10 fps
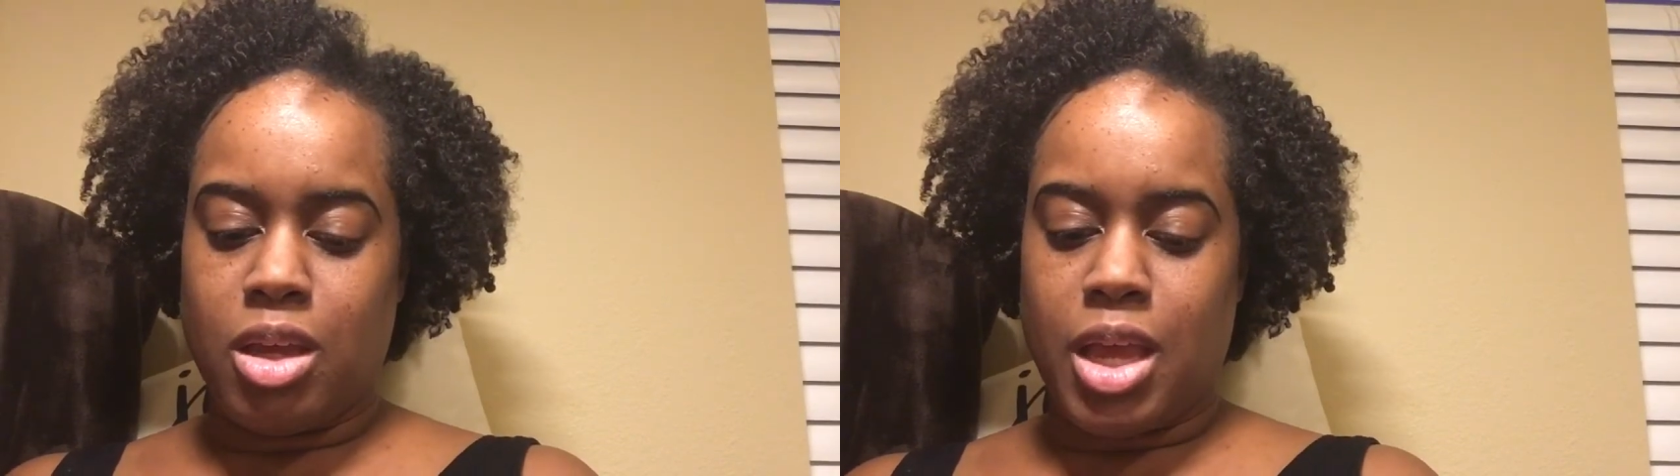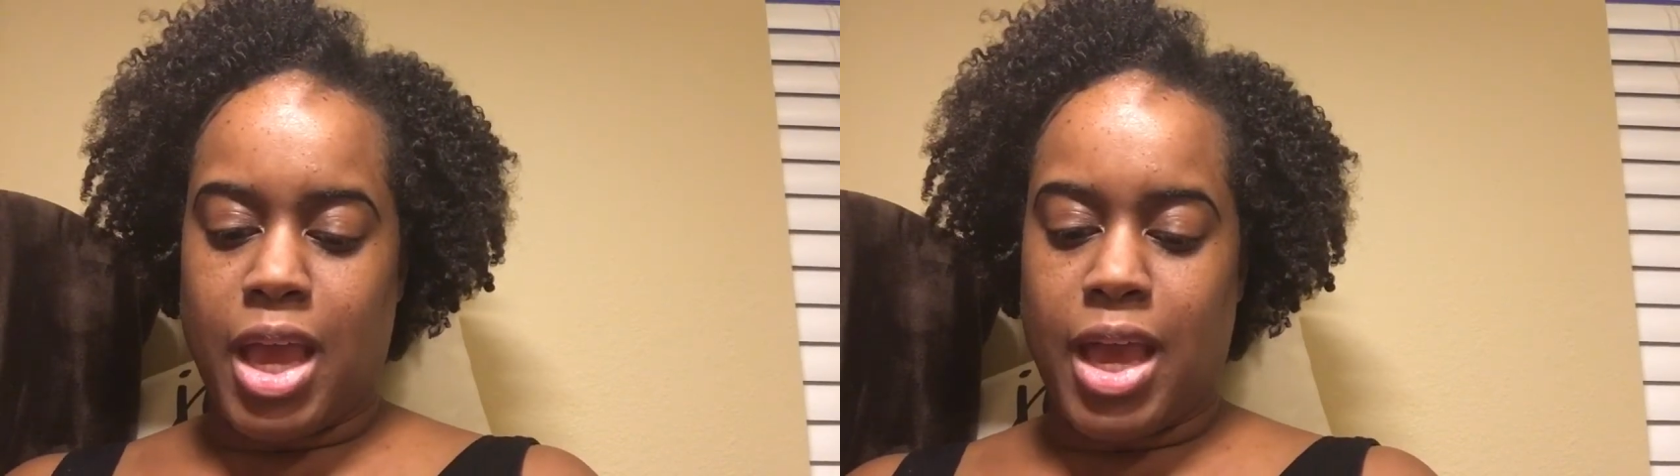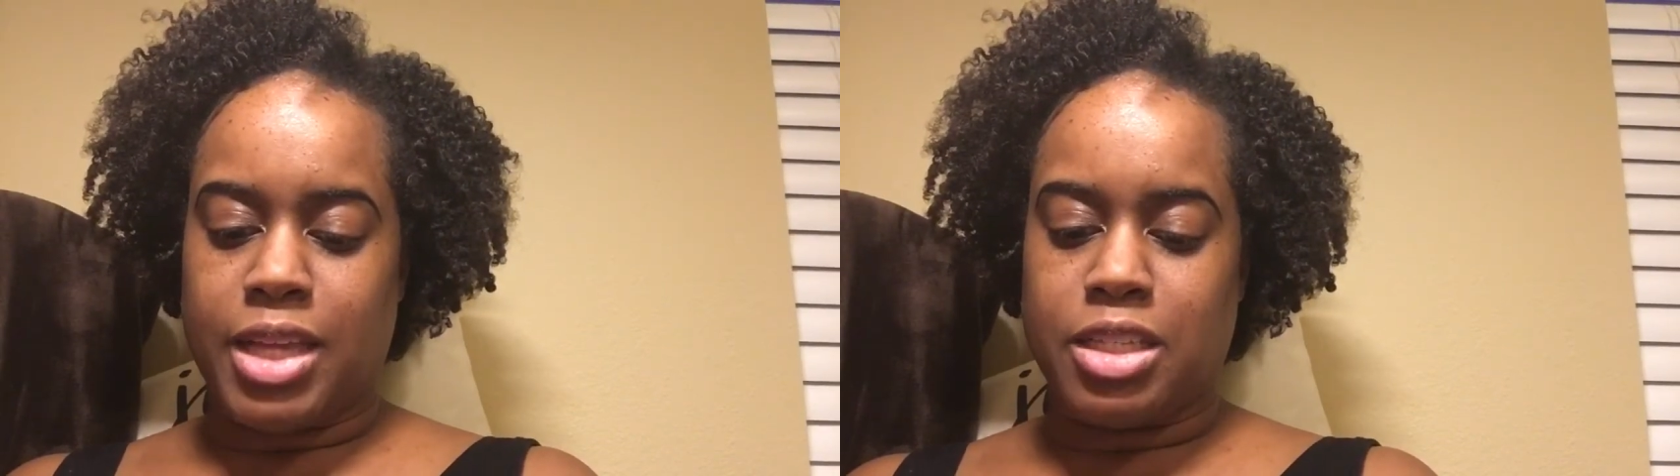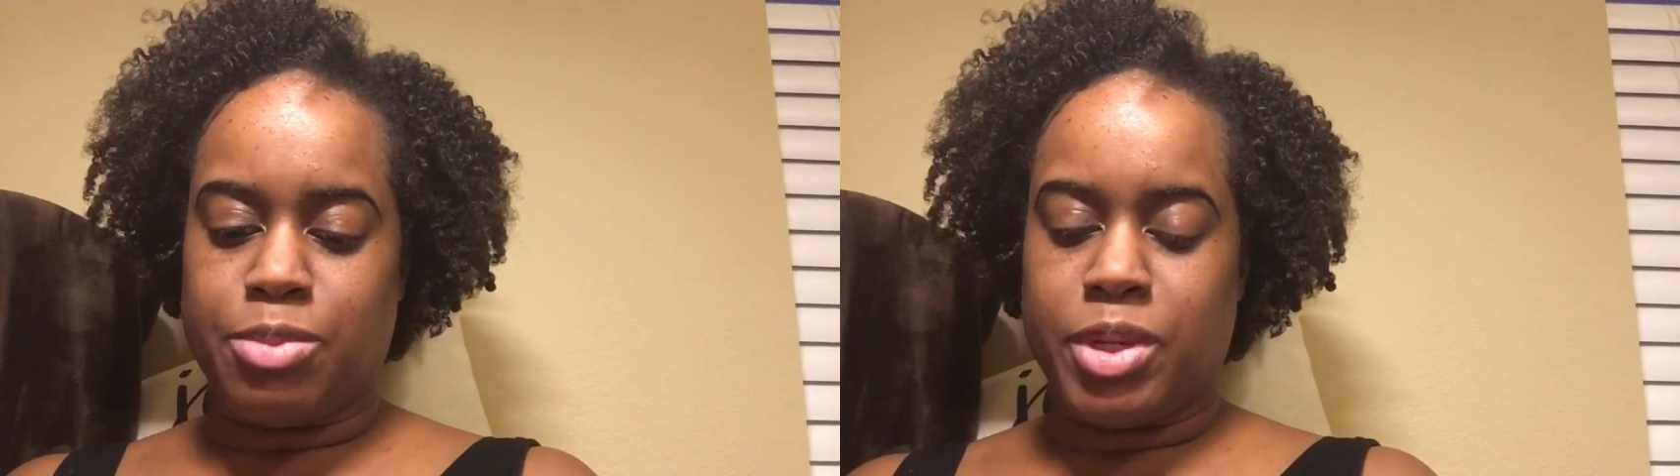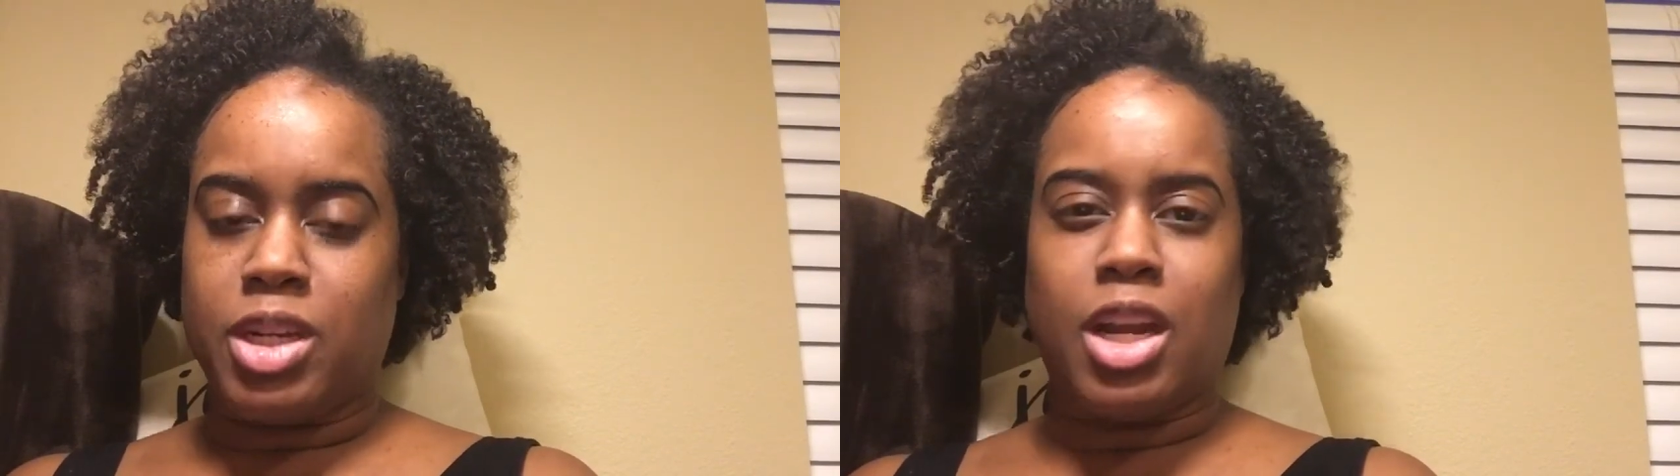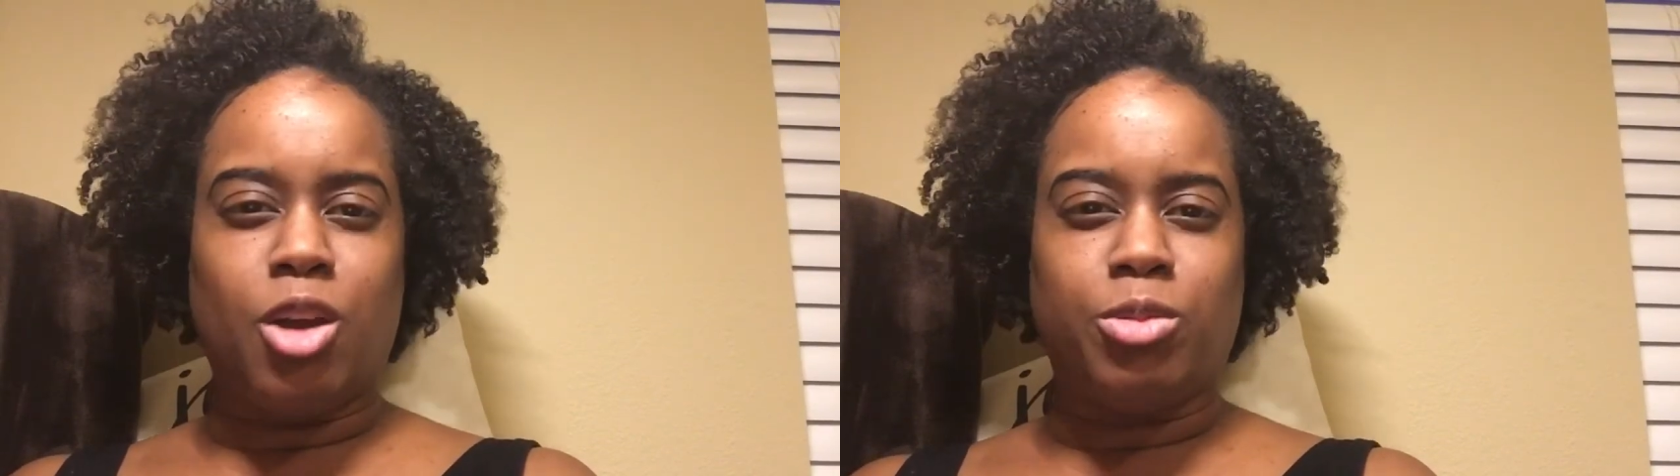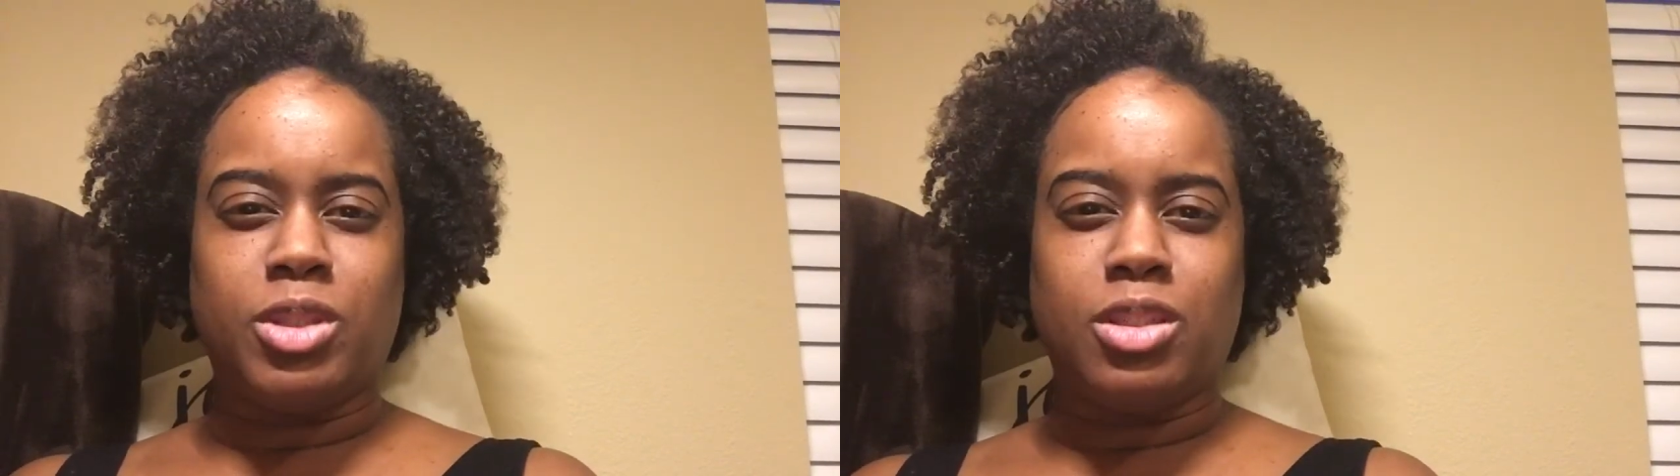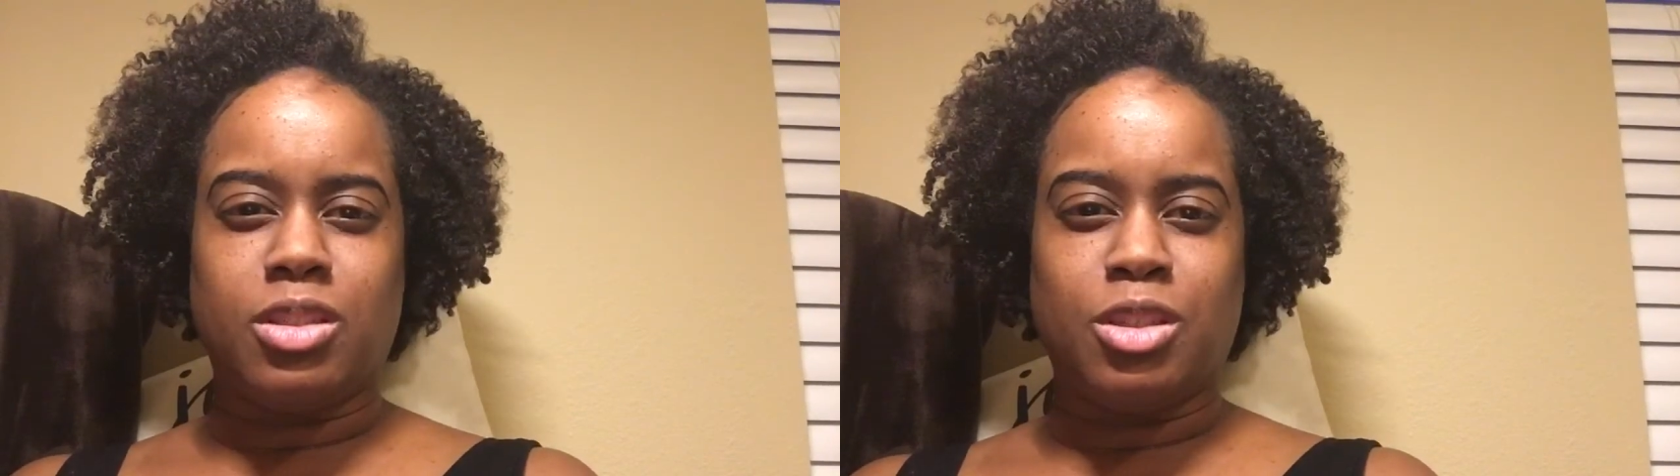has been, and I hope this
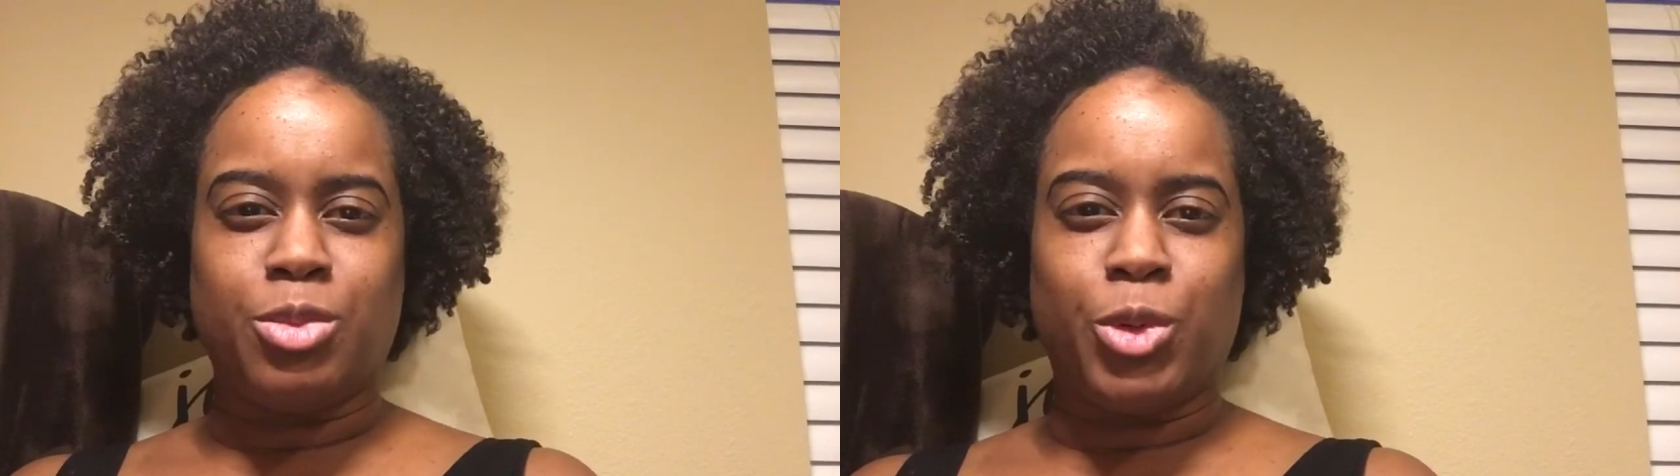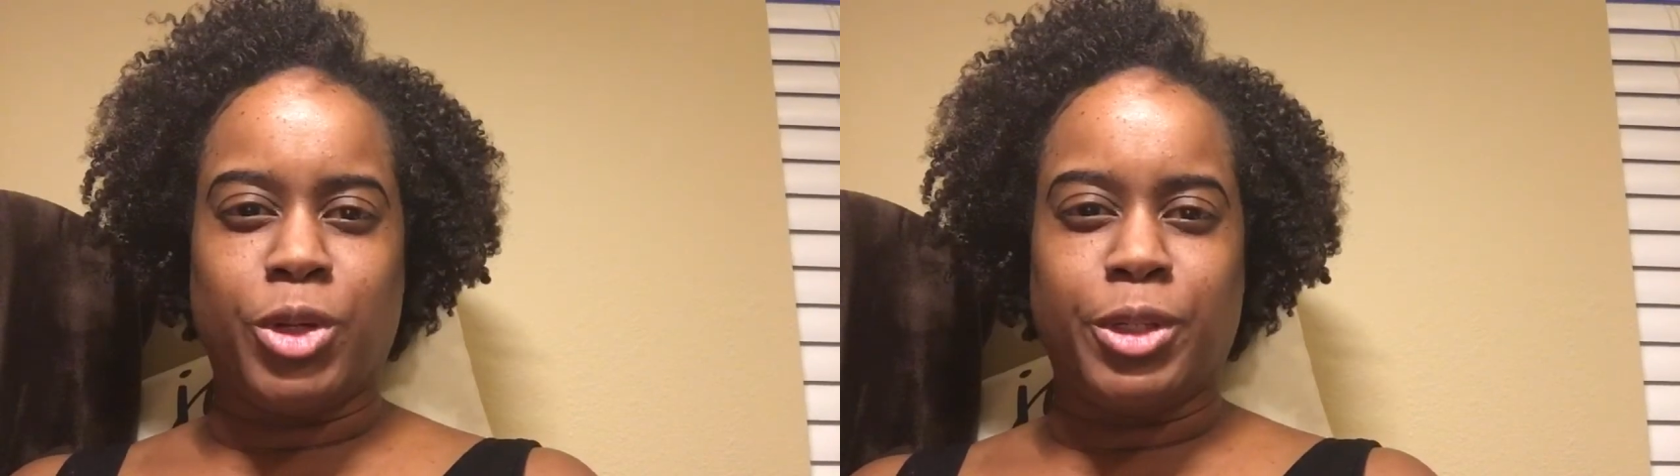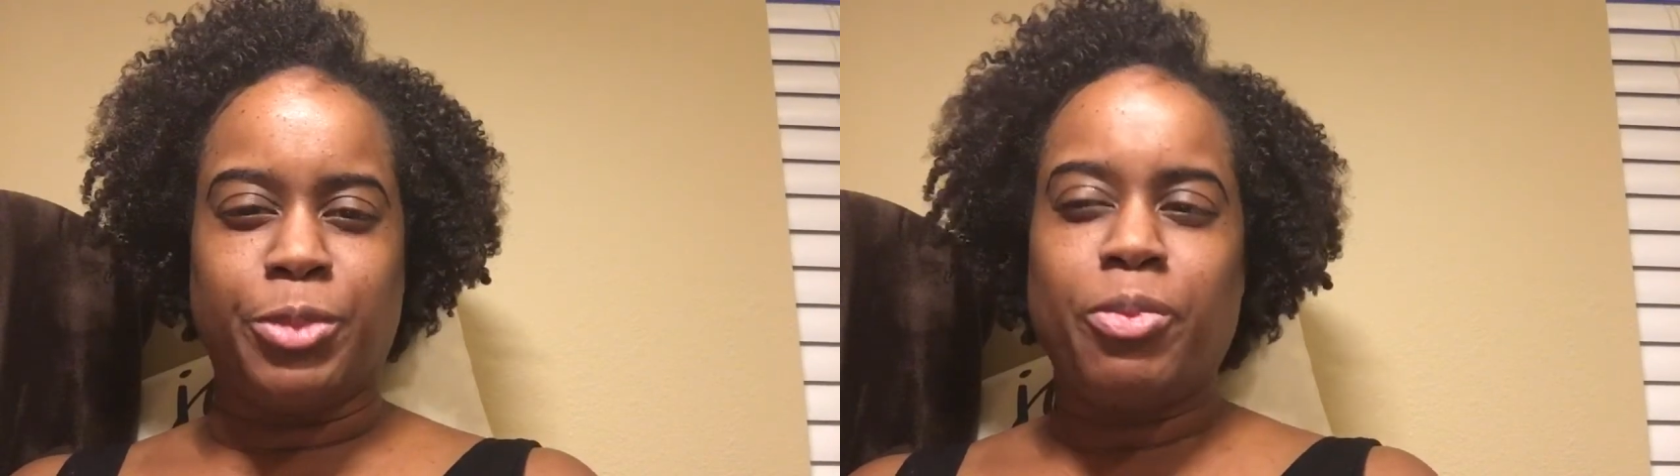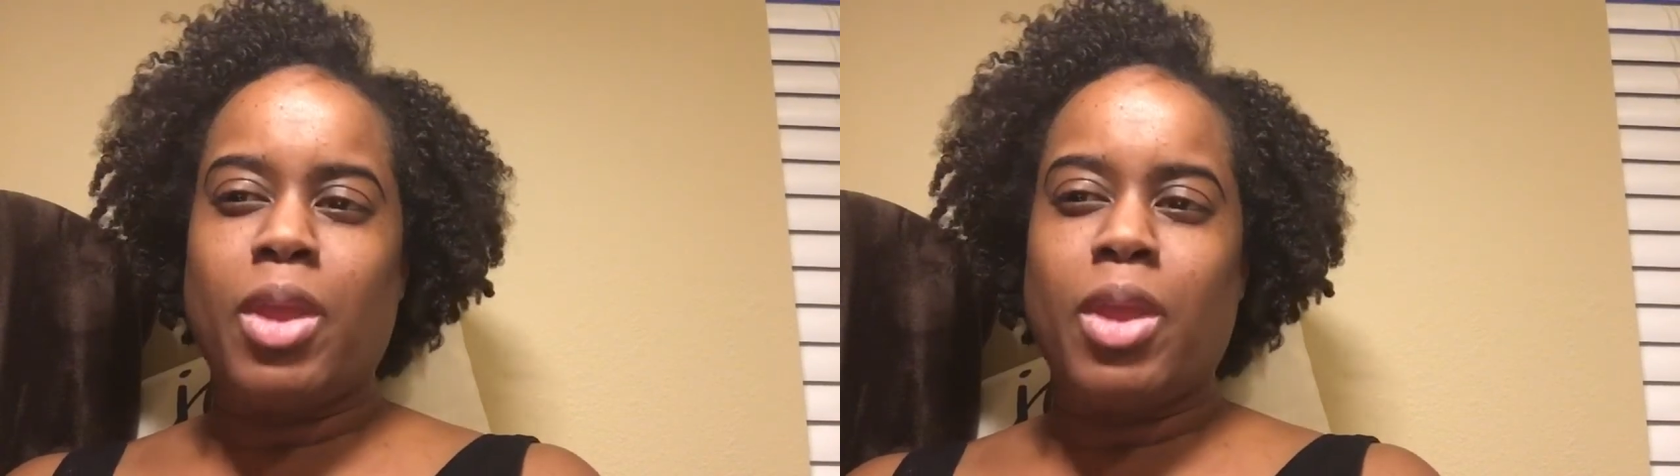isn't a spoiler,